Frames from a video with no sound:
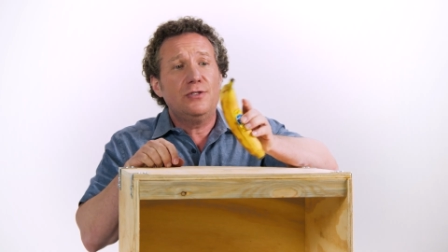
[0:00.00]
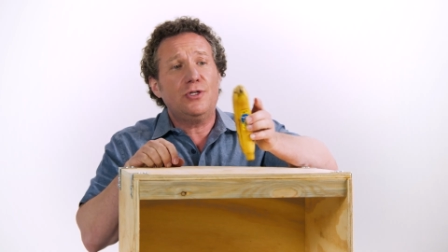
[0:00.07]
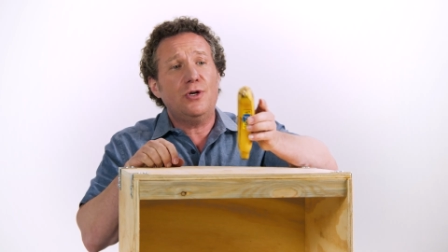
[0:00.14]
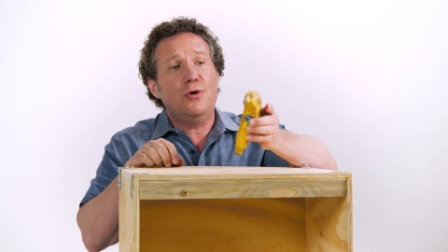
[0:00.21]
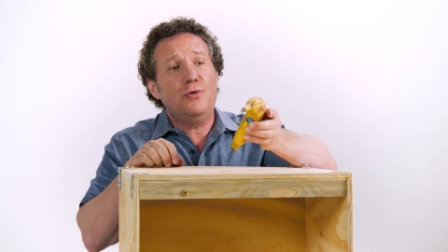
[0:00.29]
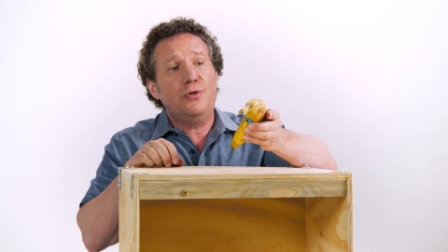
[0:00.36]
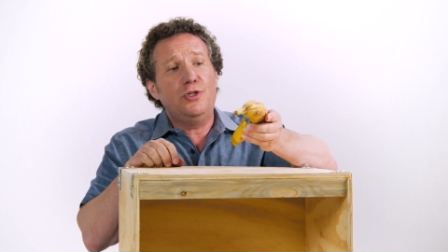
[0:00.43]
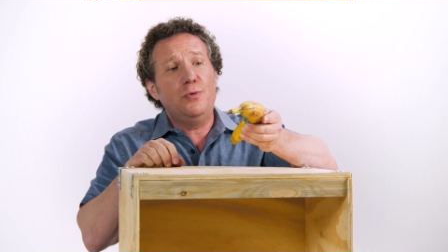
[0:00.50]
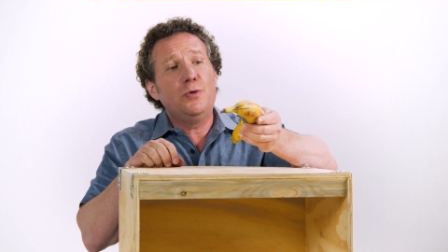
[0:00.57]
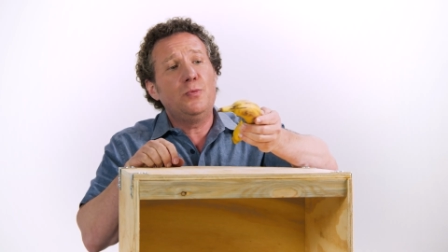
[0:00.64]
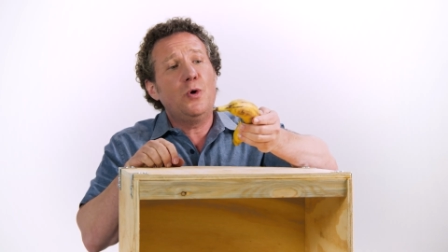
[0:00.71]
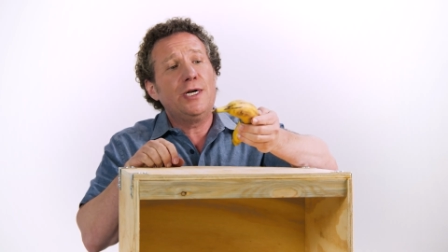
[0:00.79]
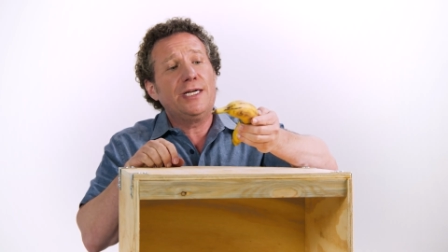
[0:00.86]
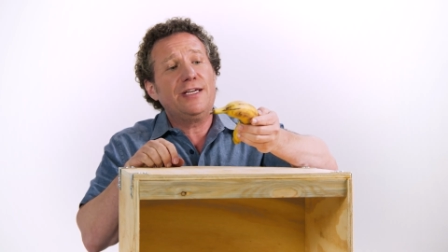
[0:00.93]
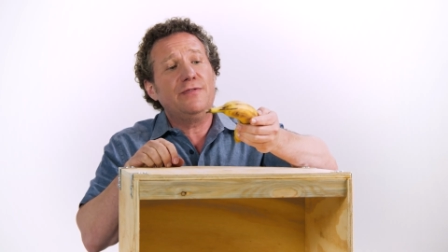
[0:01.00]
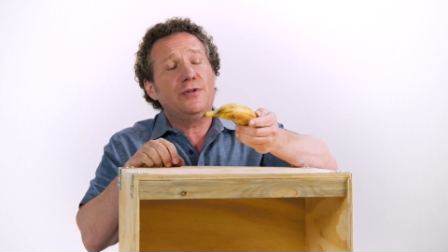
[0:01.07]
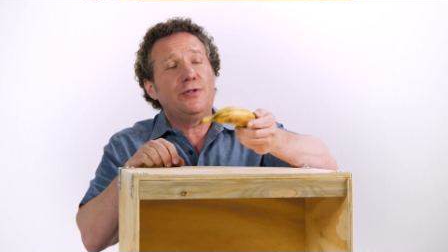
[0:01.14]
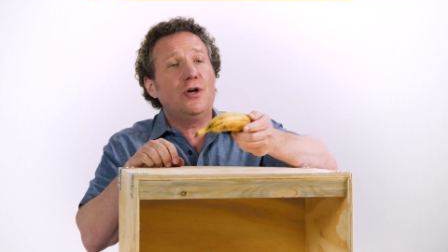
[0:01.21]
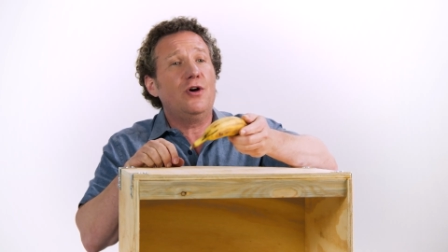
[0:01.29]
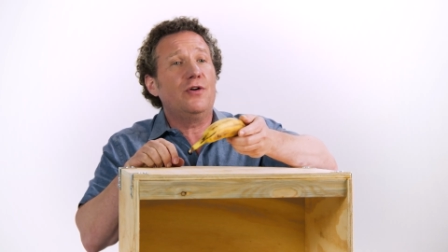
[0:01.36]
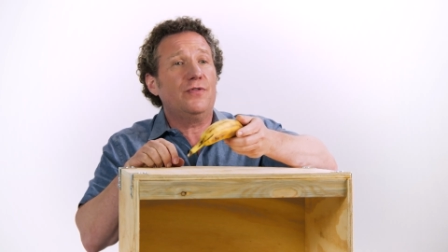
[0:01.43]
So you wouldn't want to give your
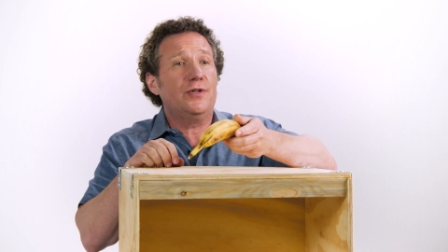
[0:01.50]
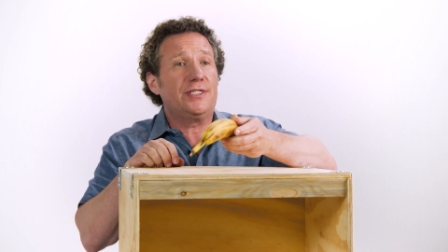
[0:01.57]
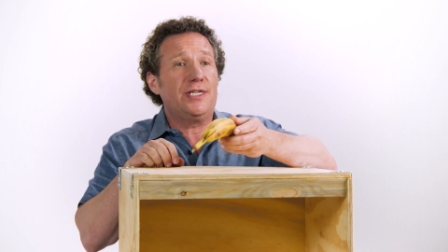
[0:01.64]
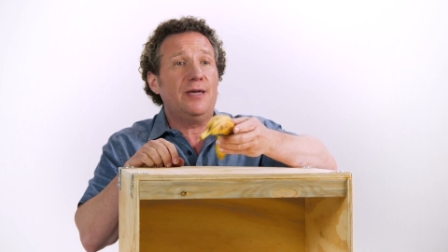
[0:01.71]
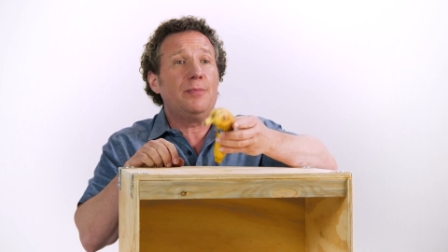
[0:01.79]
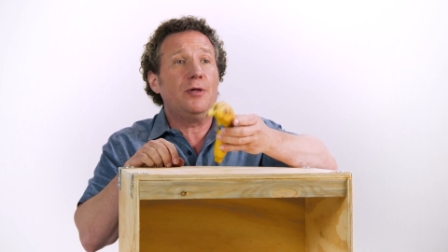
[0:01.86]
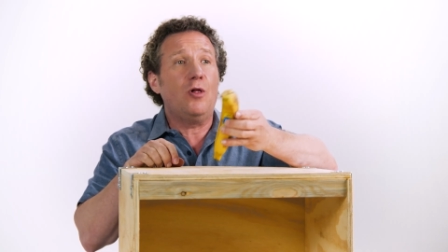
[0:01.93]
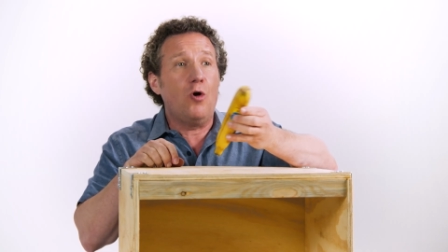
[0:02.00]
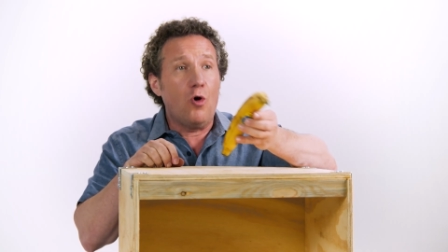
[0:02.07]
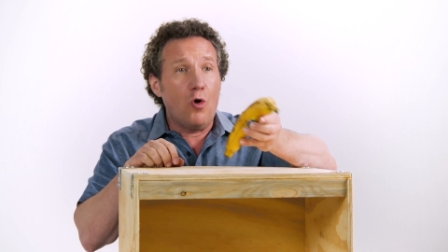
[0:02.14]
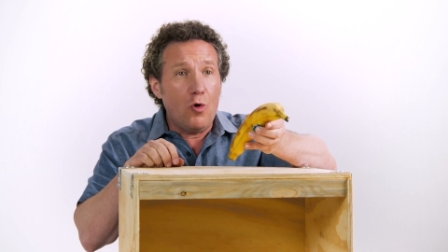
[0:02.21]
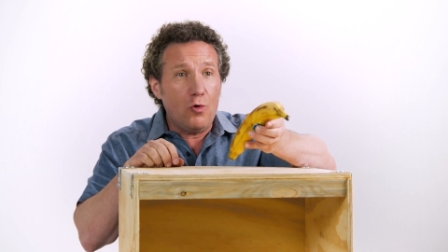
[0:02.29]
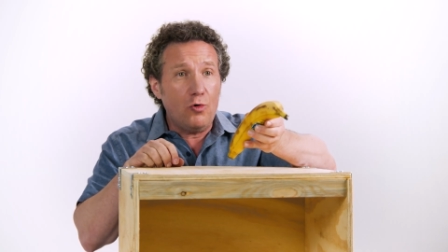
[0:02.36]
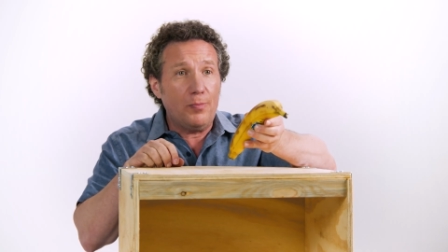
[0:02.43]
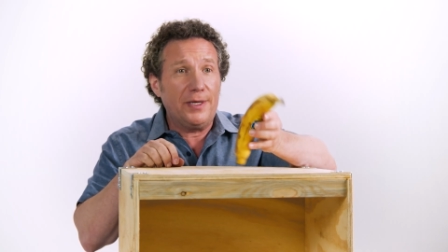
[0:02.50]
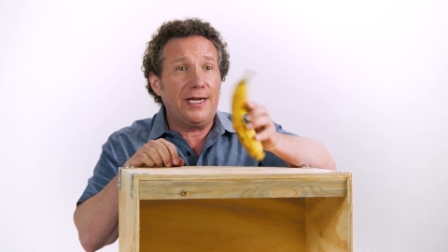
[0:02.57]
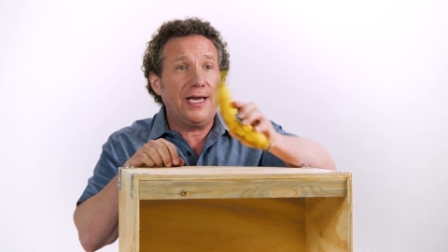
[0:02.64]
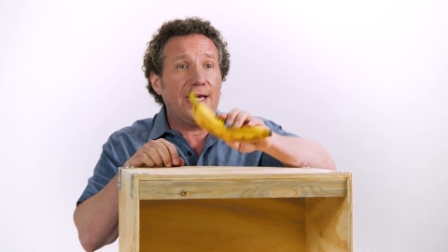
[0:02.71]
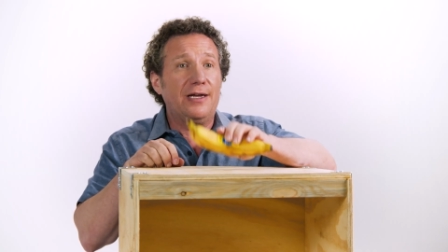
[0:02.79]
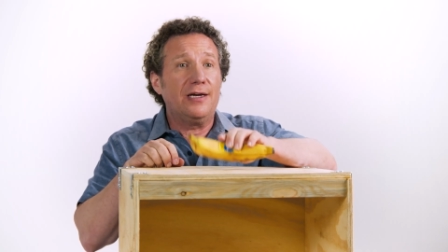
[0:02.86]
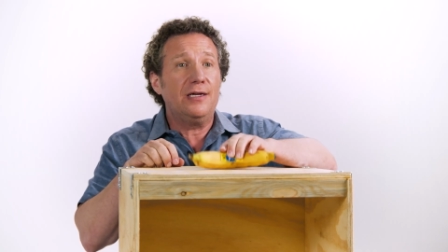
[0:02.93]
dog, for example, a whole
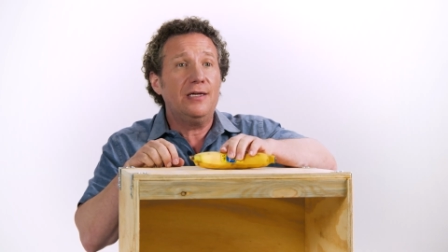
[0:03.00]
banana,